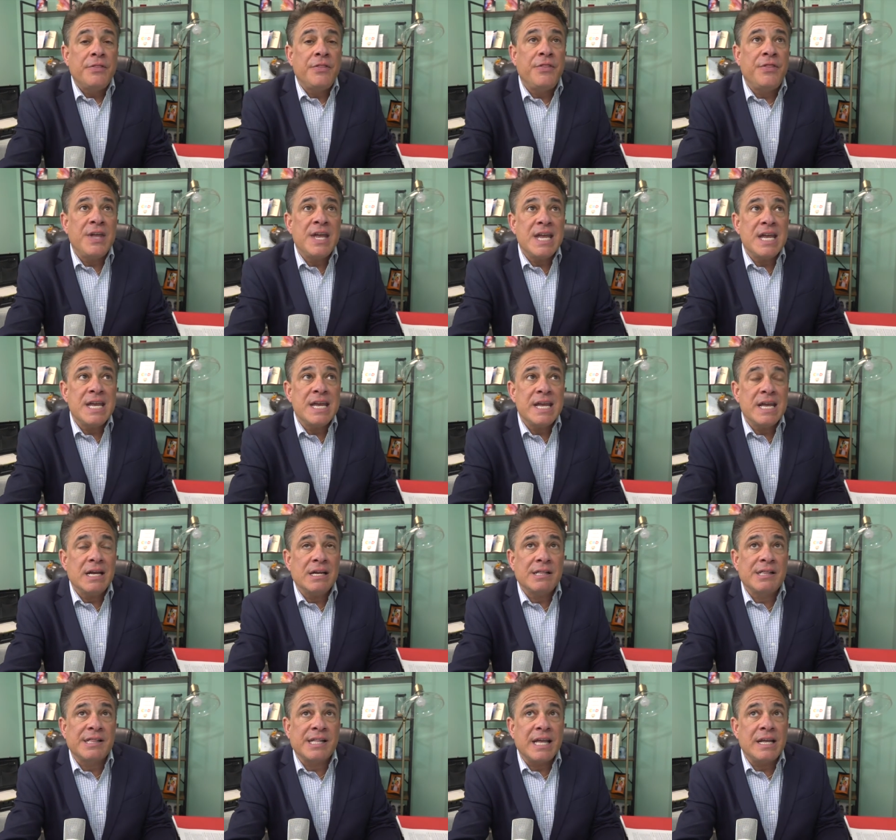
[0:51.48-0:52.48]
The
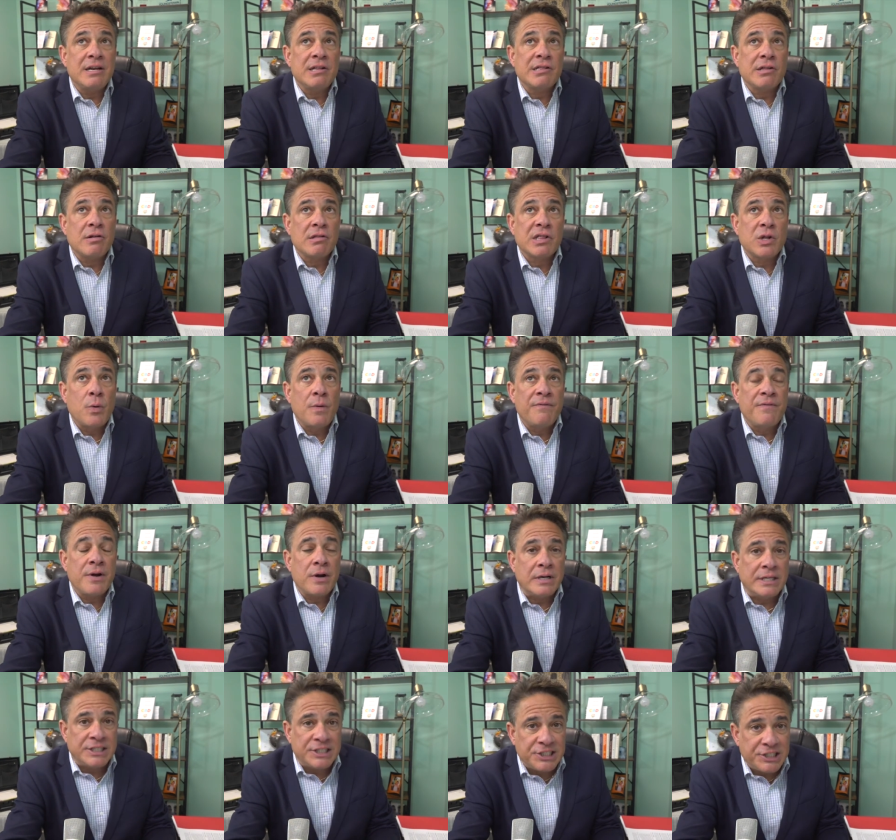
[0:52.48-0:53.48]
skin is also a
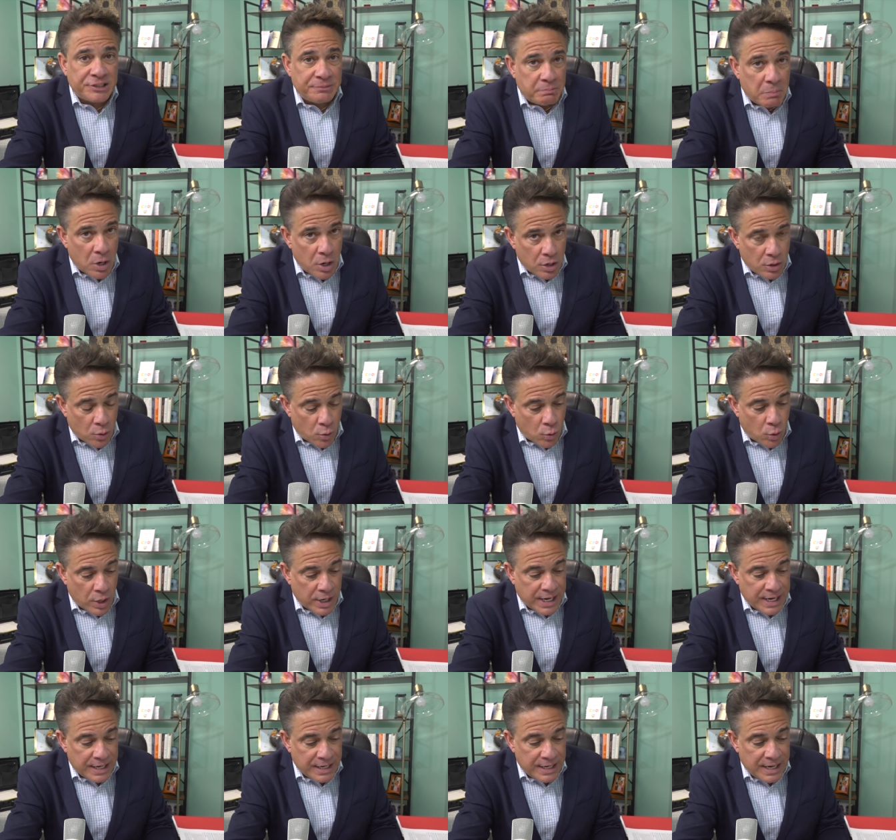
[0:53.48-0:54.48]
very smart
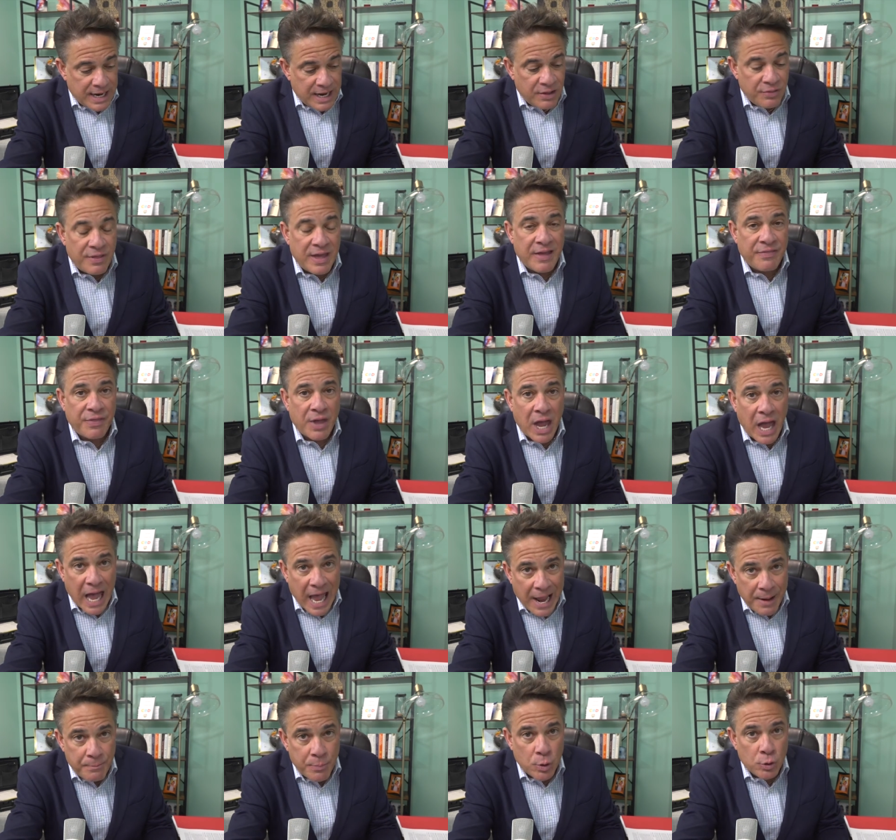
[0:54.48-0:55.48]
organ in that the
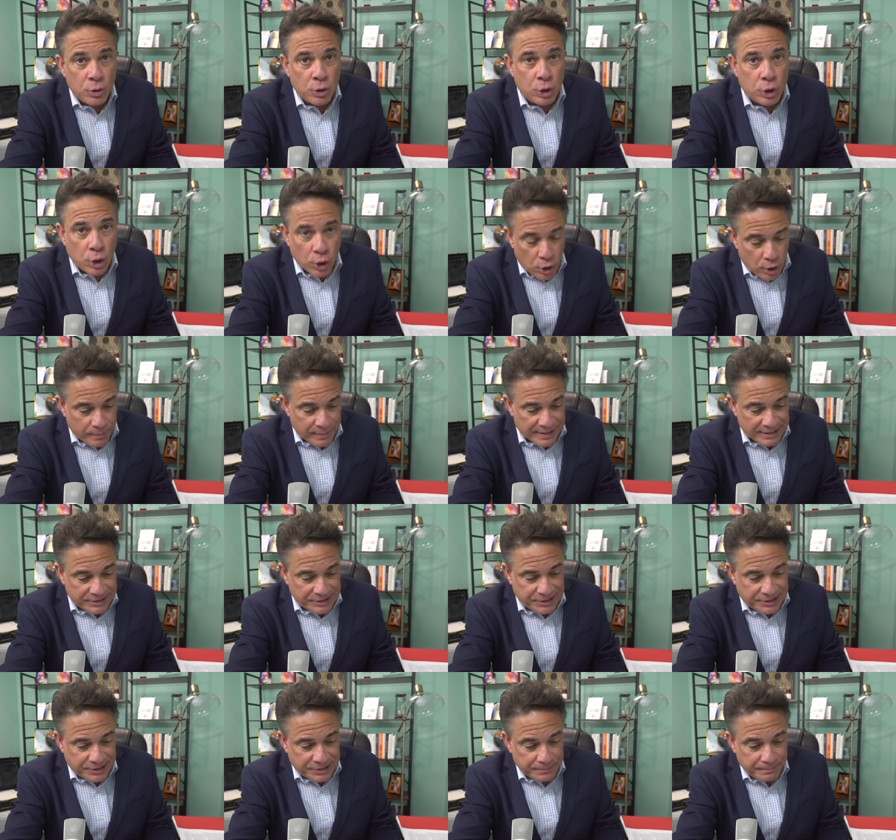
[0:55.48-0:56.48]

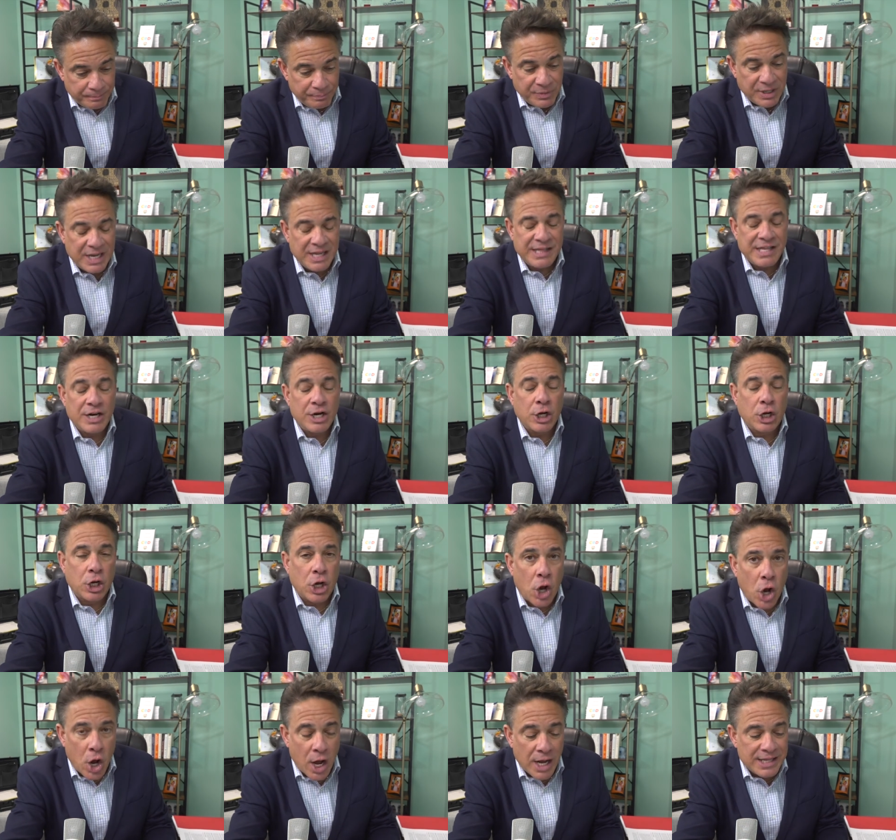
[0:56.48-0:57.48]
hypodermis is in a
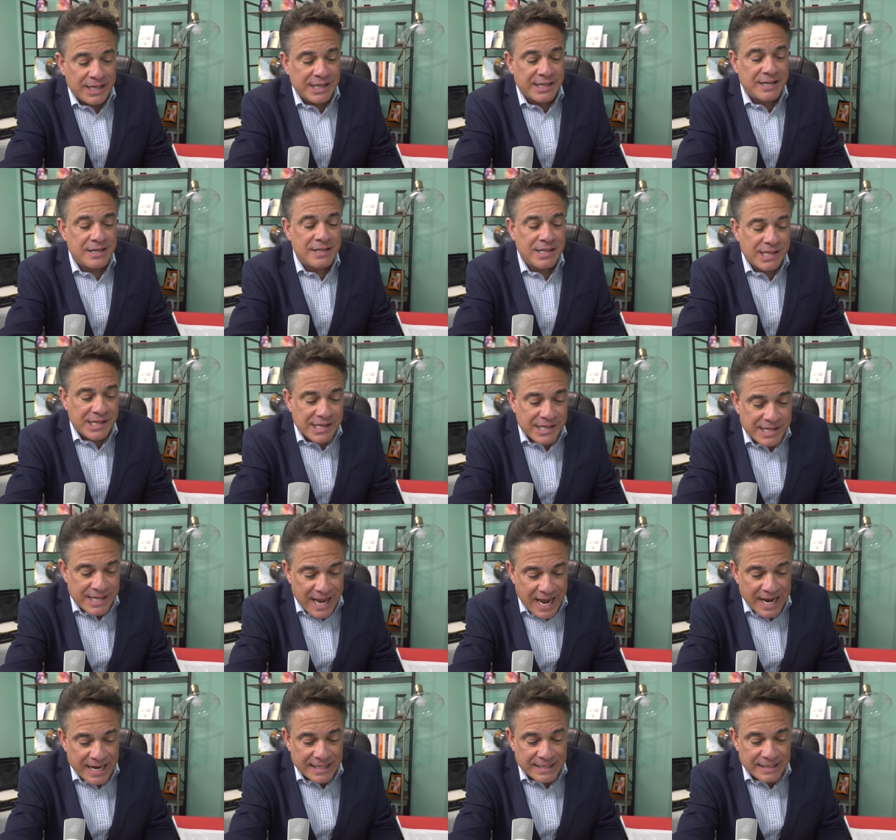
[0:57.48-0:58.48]
constant
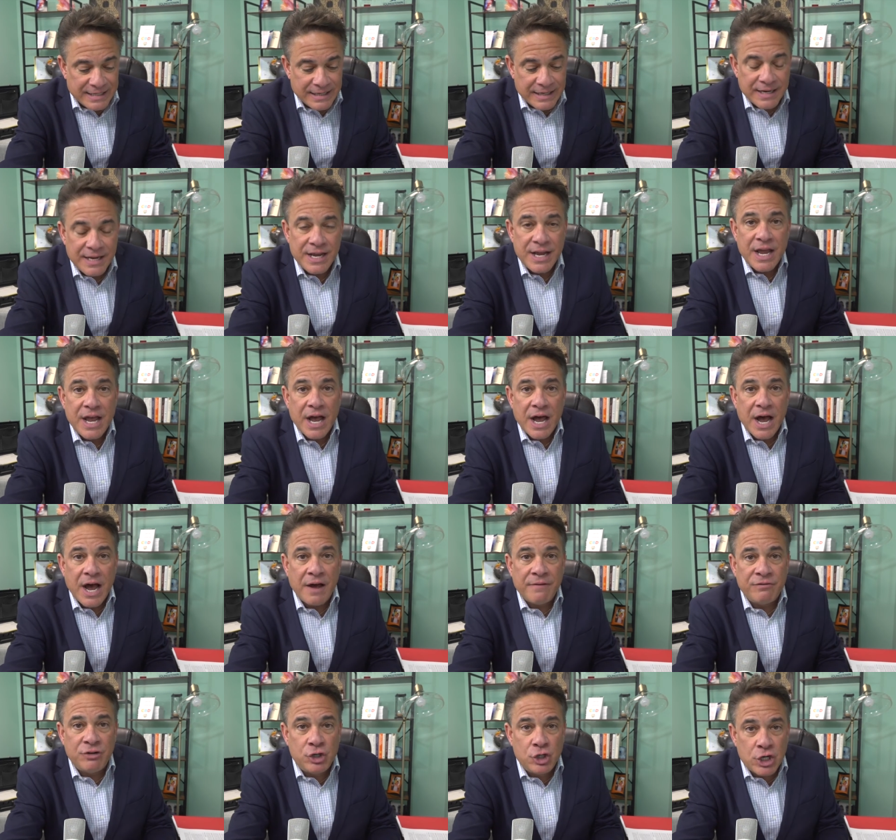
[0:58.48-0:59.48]
state
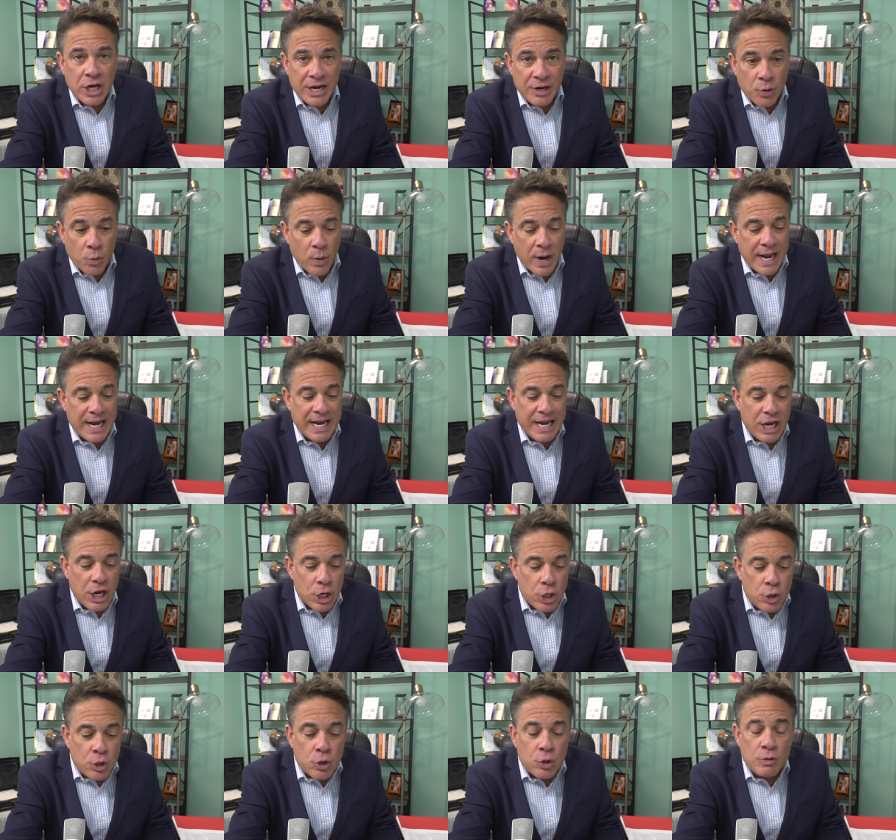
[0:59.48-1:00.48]
of generating
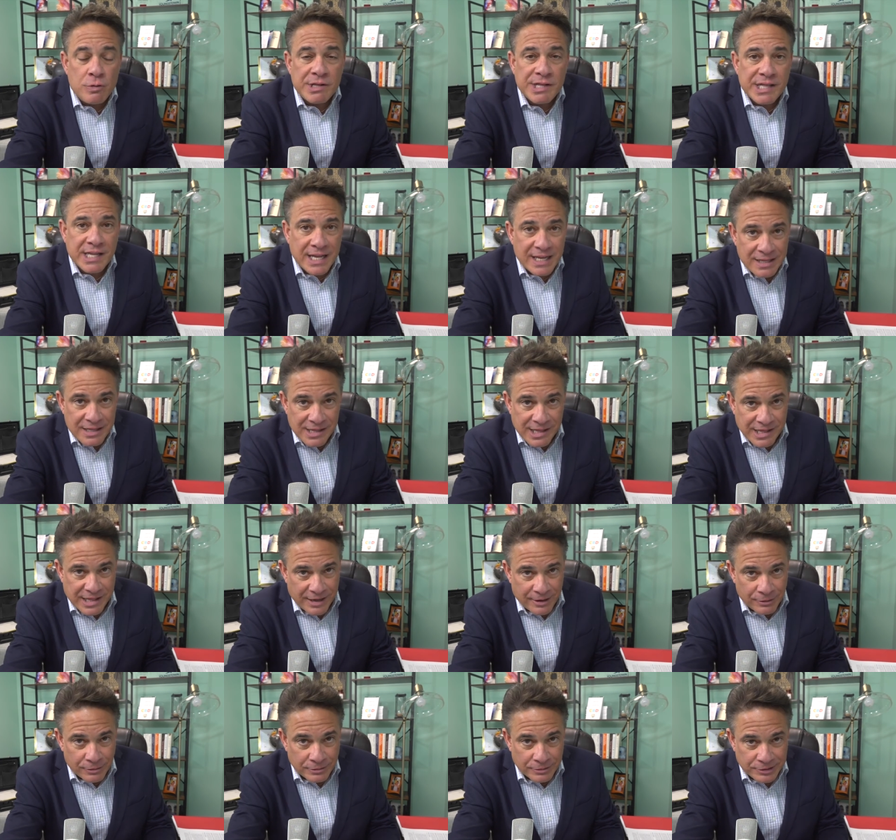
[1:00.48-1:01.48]
new skin
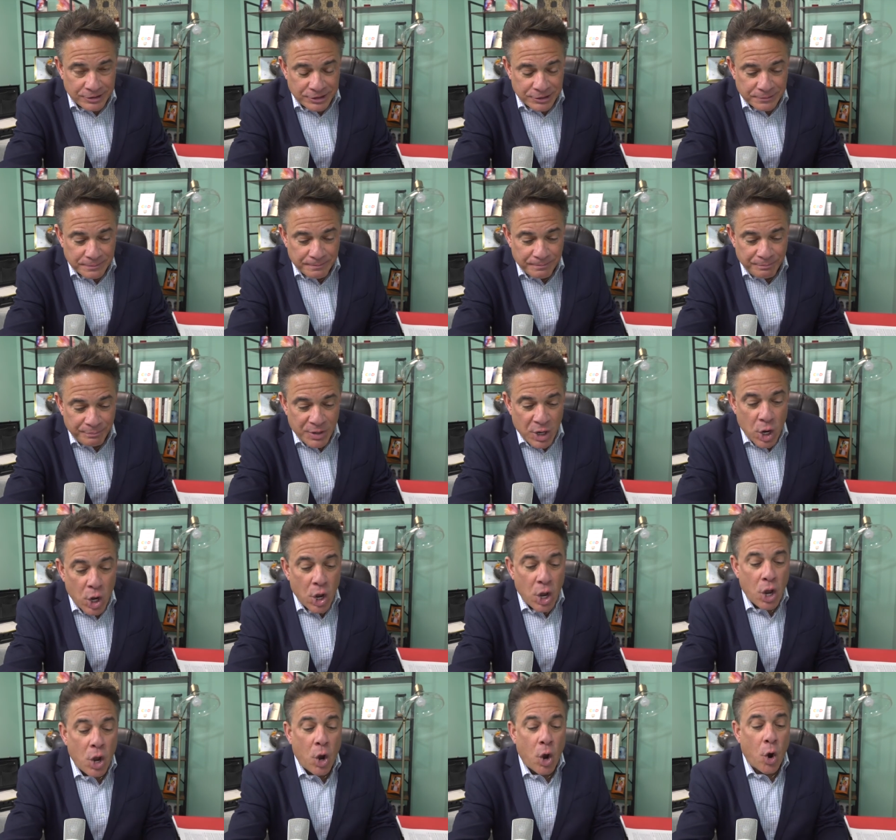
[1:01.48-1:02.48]
cells
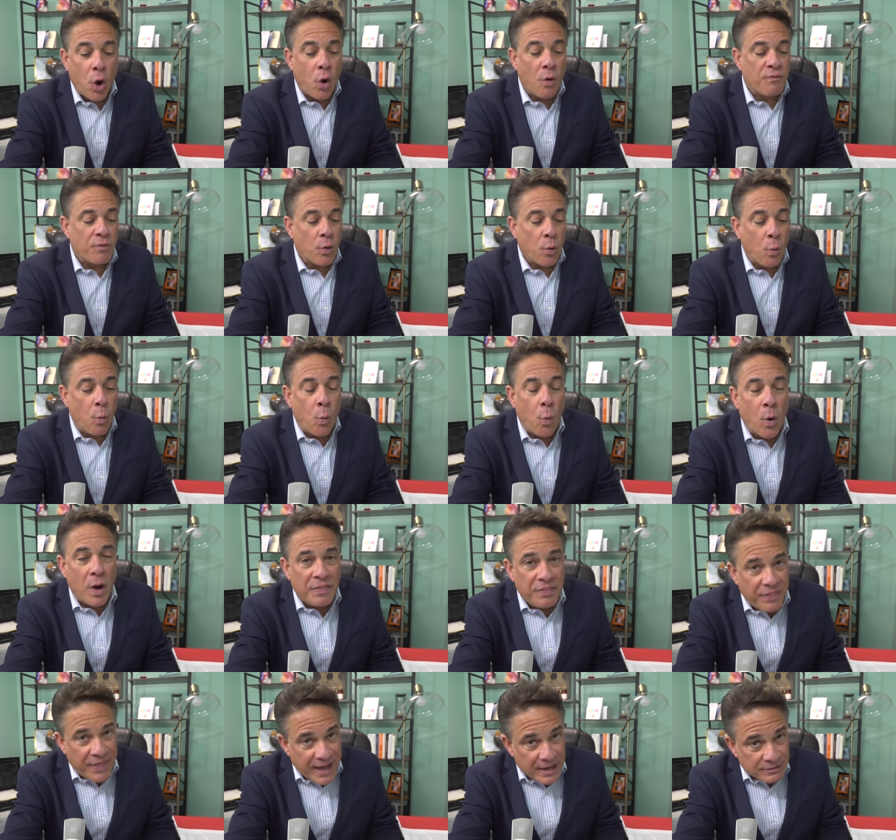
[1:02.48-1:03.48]
over
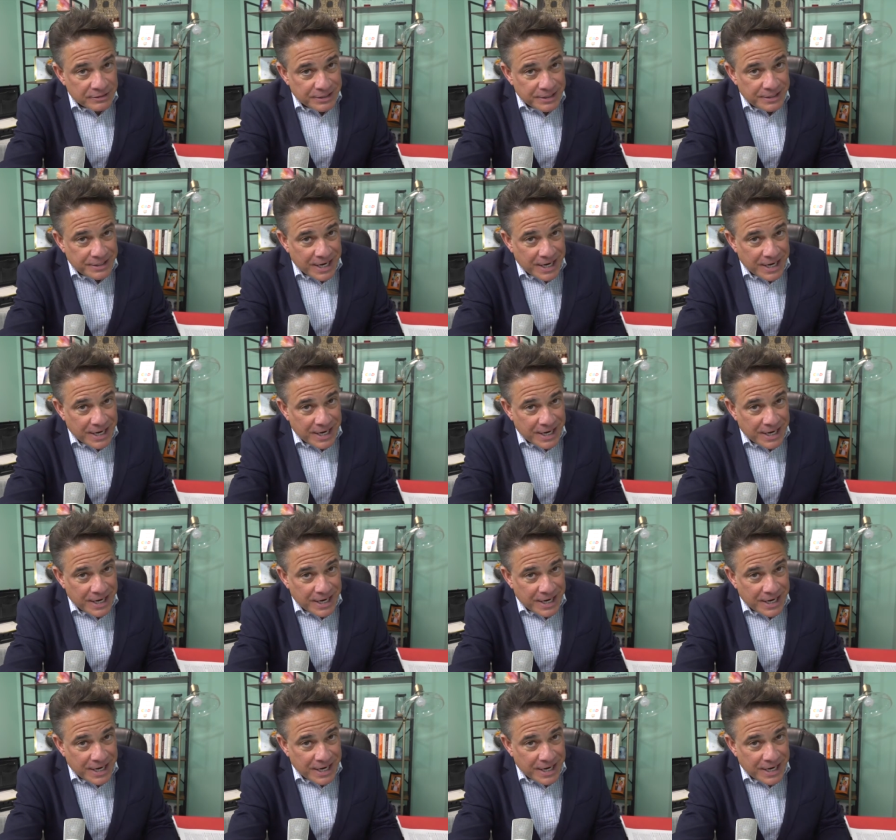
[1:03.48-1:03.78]
one thousand